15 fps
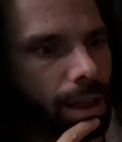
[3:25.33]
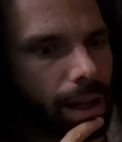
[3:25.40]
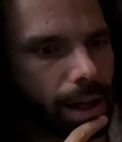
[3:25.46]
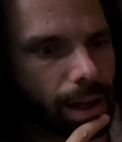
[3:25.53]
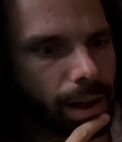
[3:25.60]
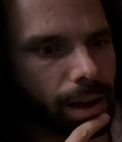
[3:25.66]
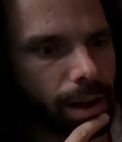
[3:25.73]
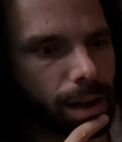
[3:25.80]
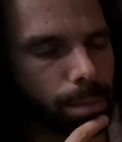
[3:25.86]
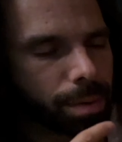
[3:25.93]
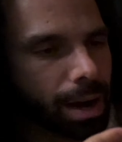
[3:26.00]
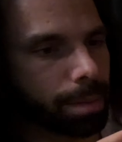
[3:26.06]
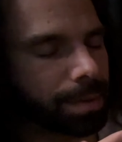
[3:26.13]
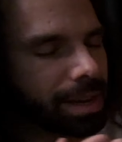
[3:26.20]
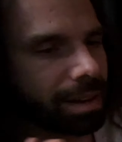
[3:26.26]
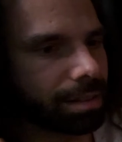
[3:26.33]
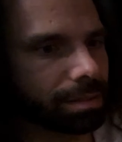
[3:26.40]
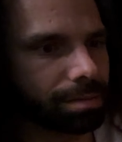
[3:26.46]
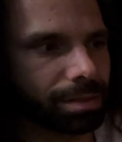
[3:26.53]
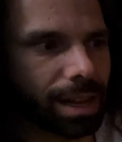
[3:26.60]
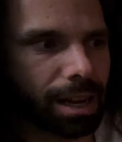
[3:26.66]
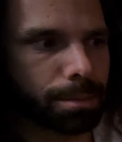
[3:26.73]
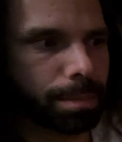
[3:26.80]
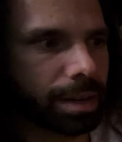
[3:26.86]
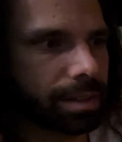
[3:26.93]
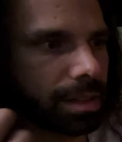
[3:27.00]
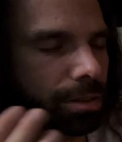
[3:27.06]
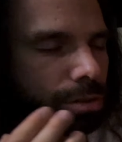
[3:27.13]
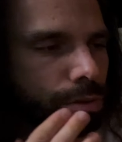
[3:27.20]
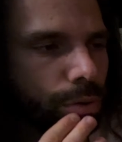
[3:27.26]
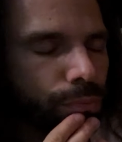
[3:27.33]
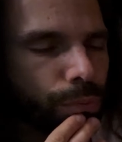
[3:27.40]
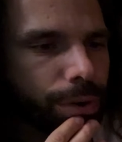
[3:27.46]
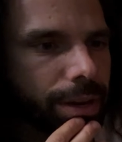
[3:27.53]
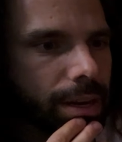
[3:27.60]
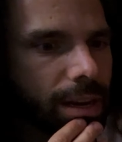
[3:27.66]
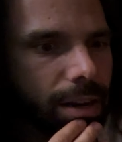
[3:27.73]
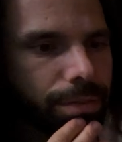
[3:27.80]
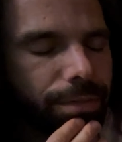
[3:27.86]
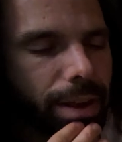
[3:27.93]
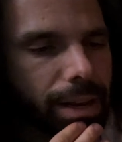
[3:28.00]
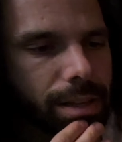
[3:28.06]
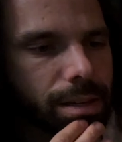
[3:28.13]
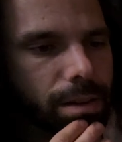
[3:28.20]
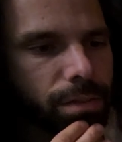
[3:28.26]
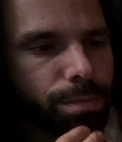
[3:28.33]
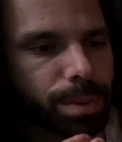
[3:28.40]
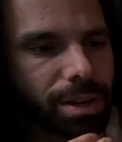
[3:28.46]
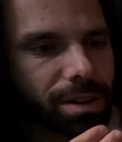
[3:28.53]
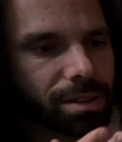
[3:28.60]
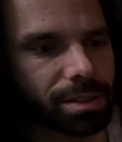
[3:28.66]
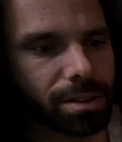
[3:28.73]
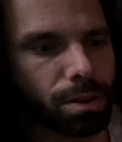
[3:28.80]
But I mean, that mask is so freaking effective because,